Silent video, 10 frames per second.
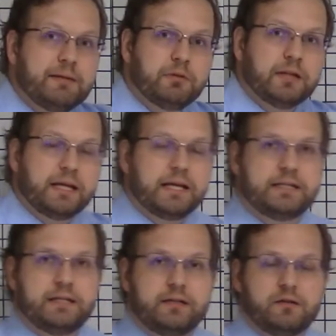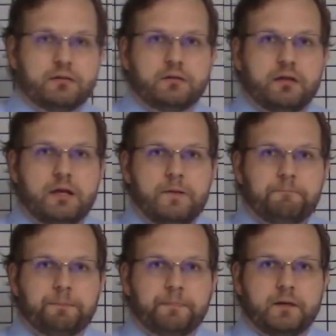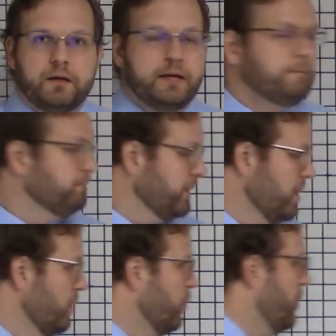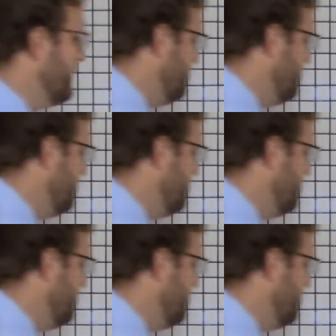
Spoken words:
like I did here. Okay? What if